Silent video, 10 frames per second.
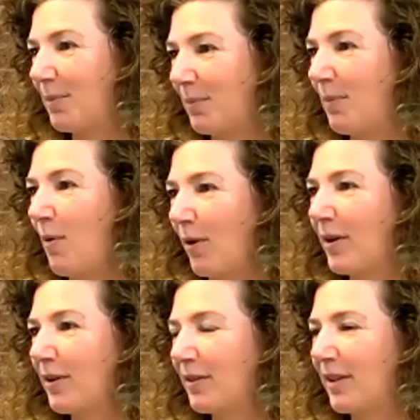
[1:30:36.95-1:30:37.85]

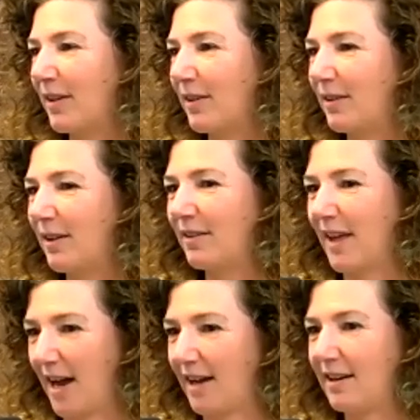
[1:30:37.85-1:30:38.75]
more than
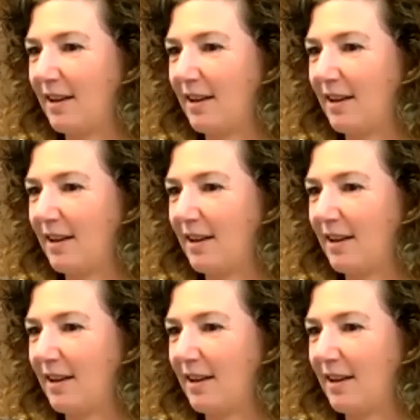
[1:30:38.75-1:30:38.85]
that.